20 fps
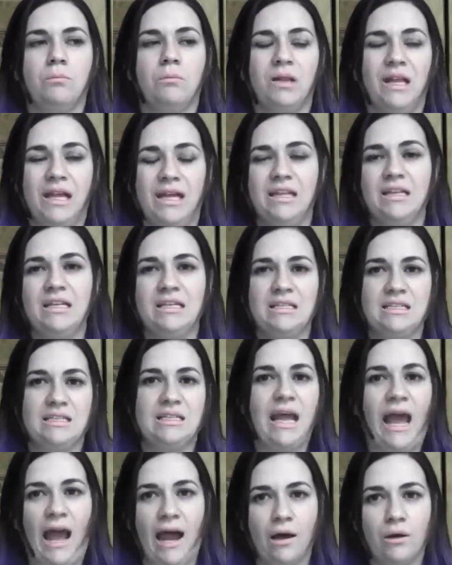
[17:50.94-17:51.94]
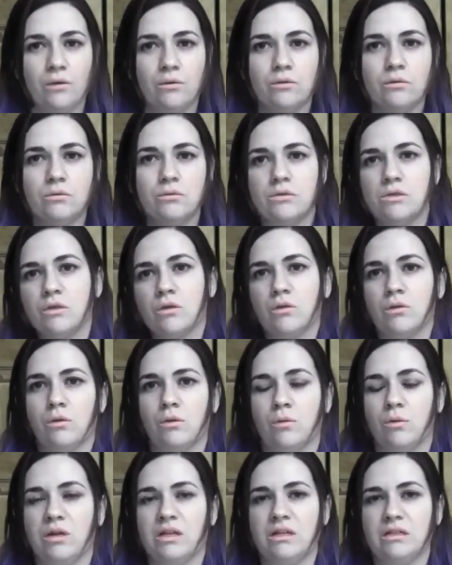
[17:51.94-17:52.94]
Plan this now,
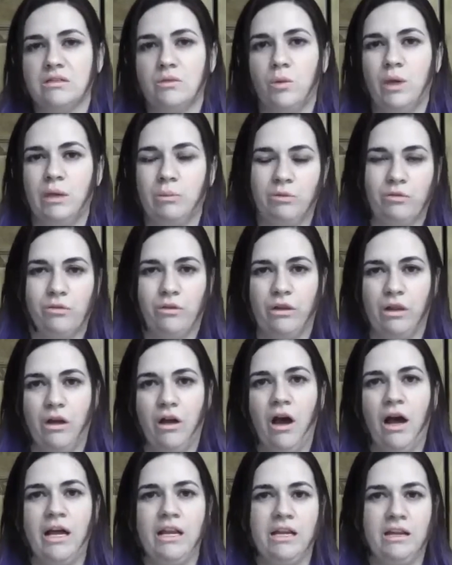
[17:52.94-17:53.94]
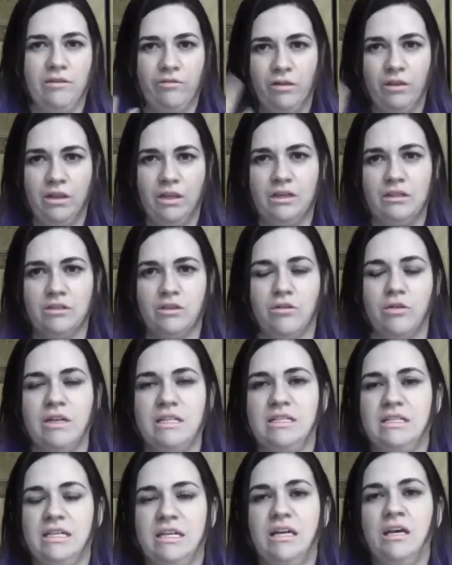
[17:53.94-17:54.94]
so when it's a week before the con and everything is
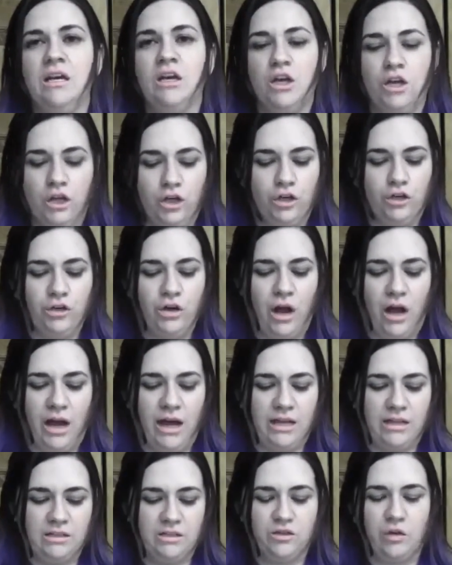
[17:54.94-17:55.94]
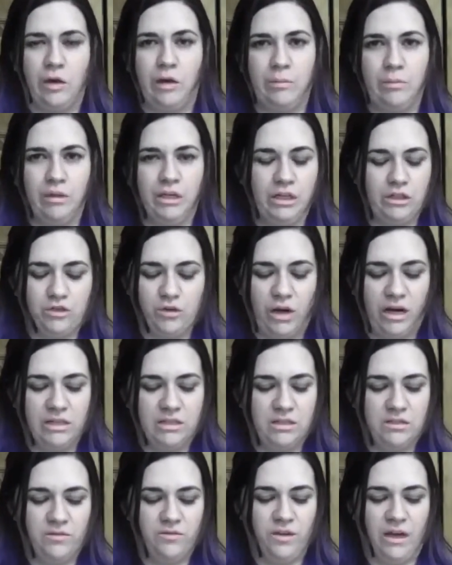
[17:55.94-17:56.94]
crazy, you're not scrambling
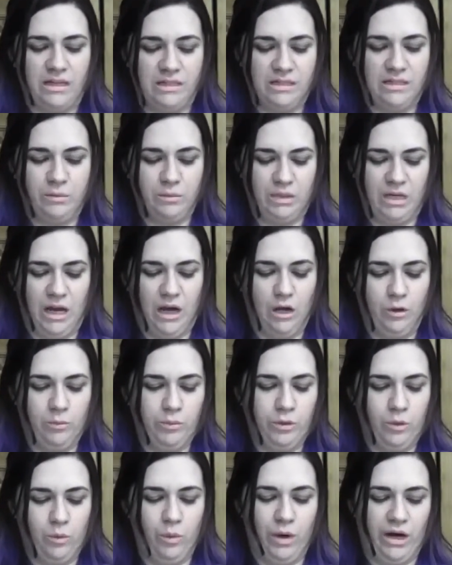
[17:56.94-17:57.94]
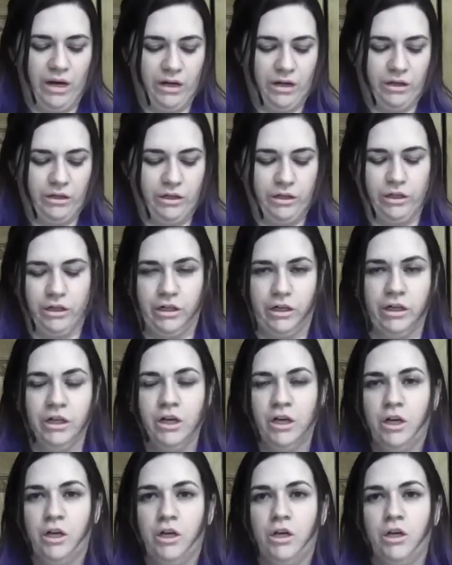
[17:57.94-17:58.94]
trying to find someone to help you wear your
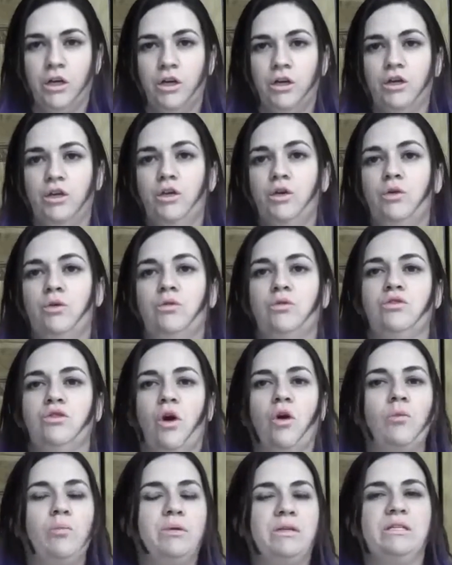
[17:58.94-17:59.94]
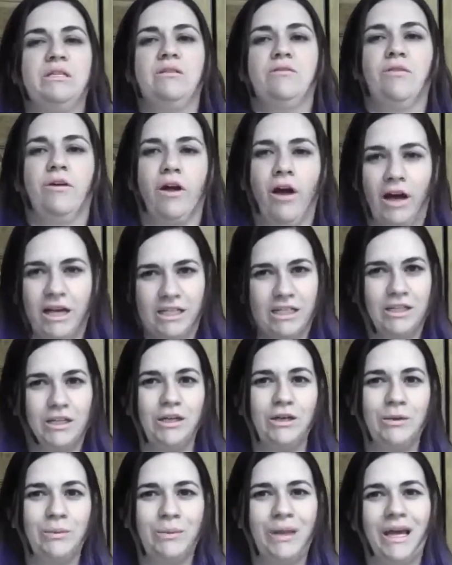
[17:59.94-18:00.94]
huge opus of a
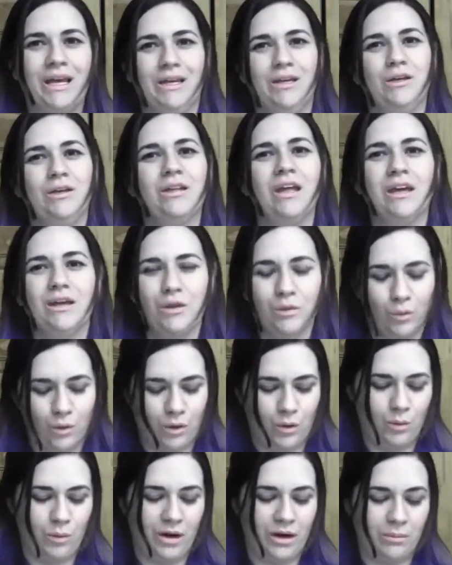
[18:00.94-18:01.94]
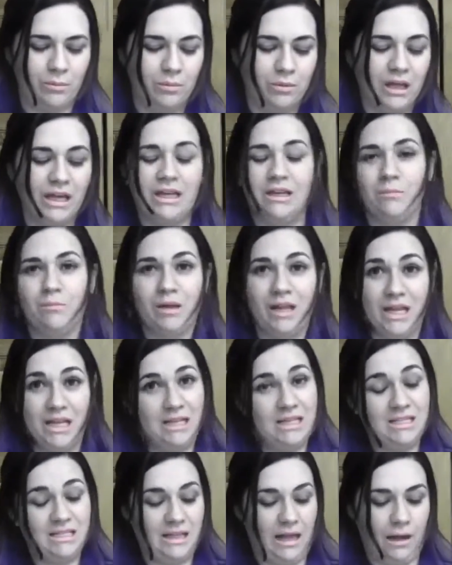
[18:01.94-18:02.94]
costume that you want to wear. Plan
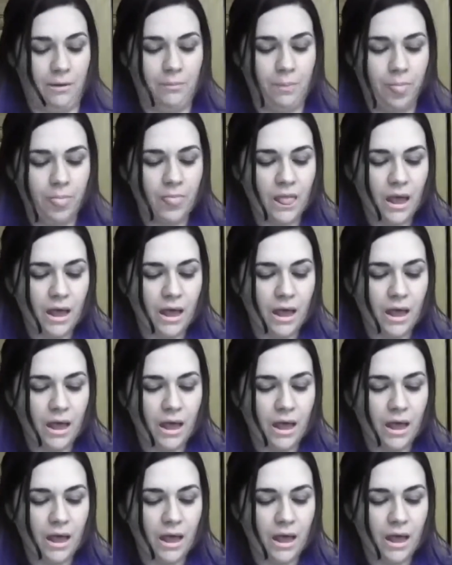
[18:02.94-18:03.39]
this now.